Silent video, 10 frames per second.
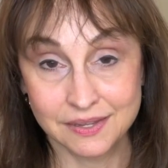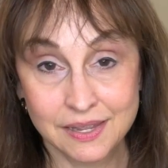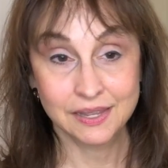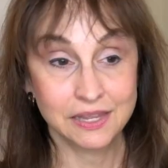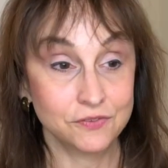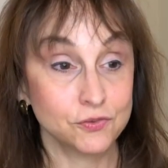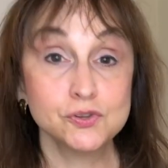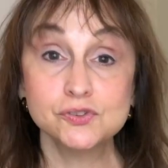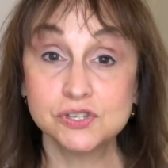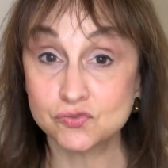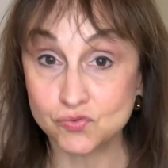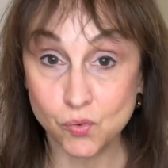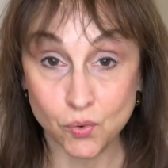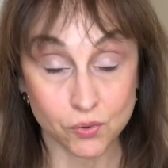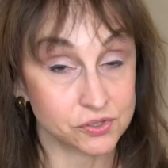If you're using
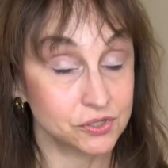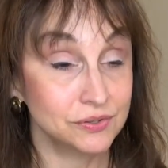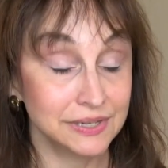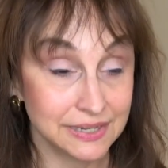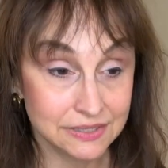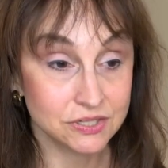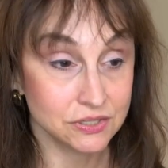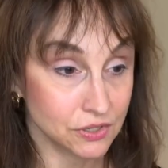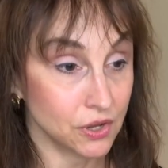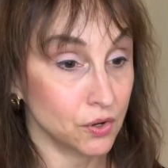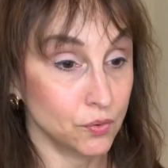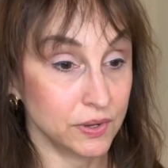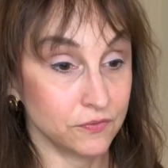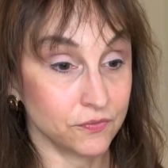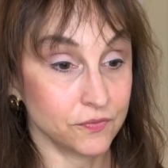drawers, you need to know
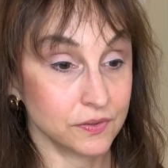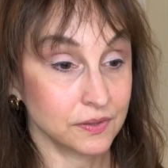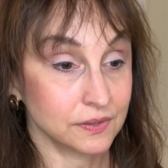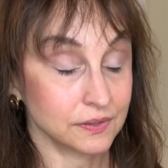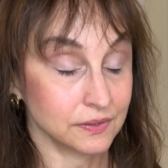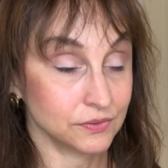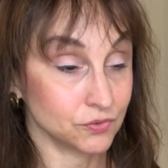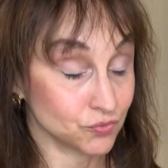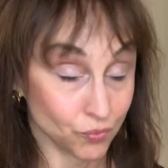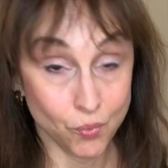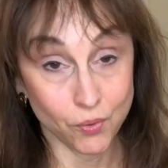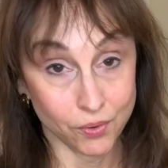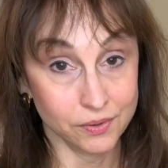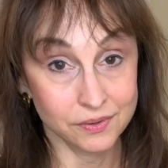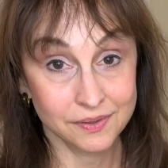if the
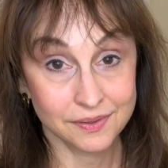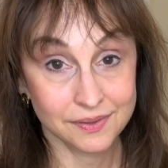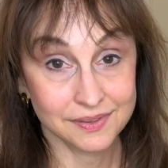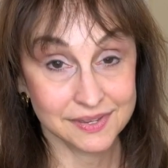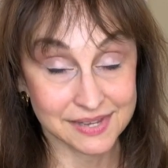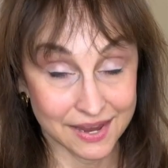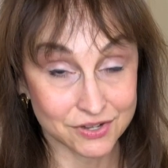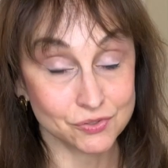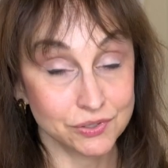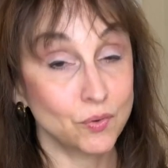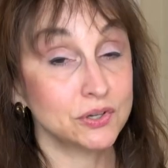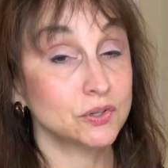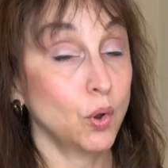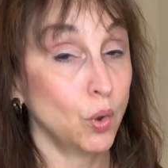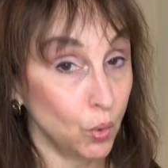drawer is actually going to
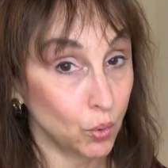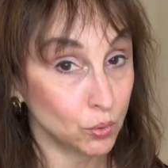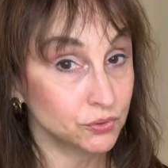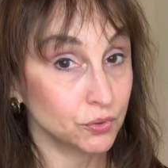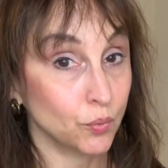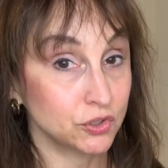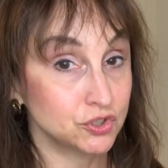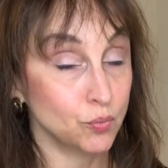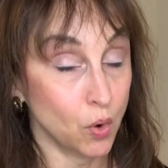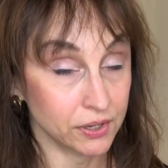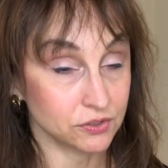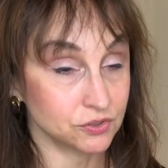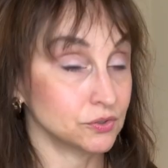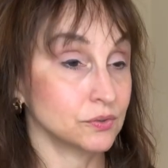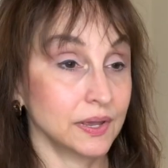hold what you want it
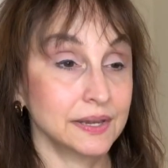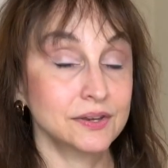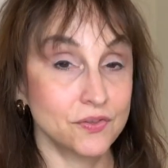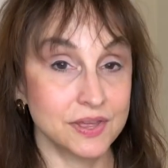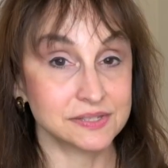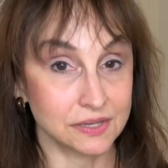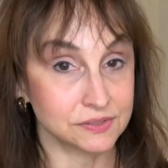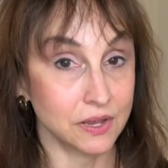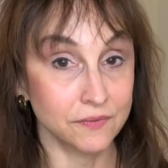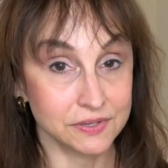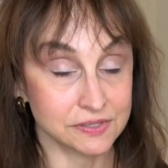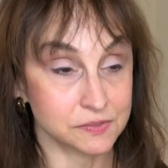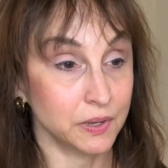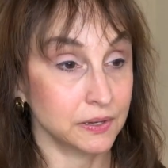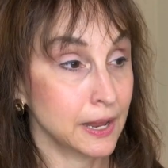to. And I know that sounds obvious,
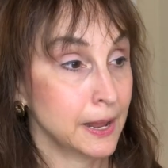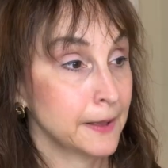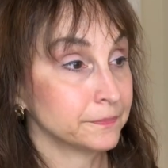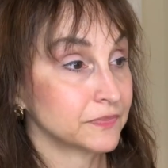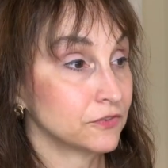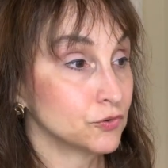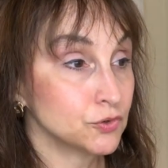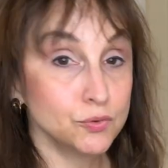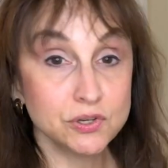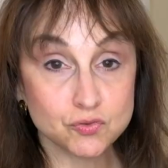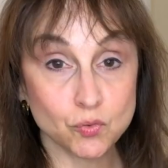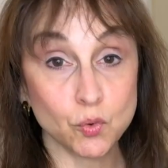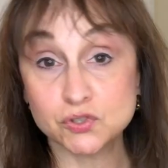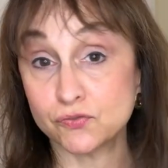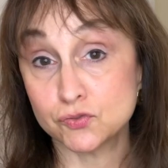but if you're doing drawers
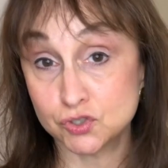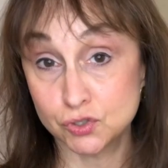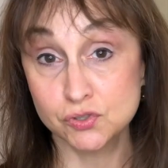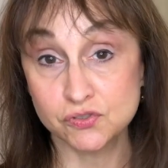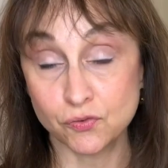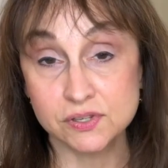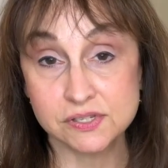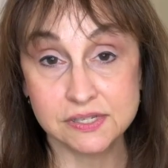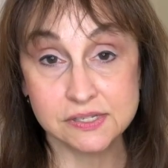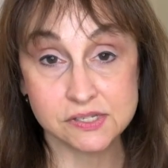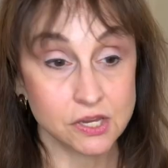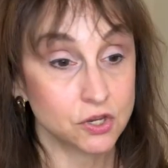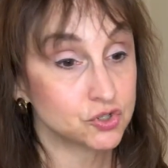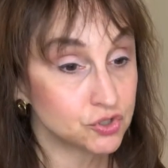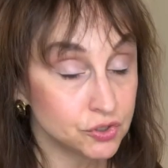for shoes, for instance,
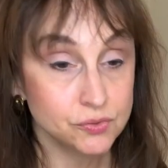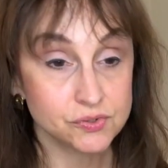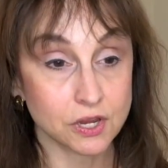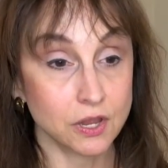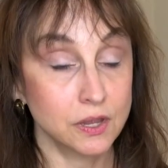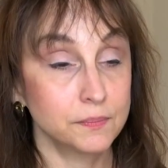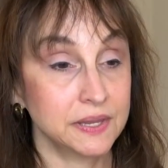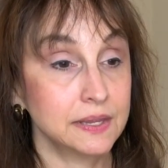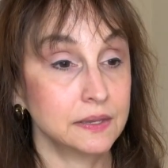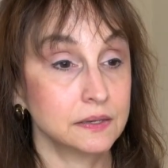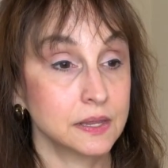shoes come in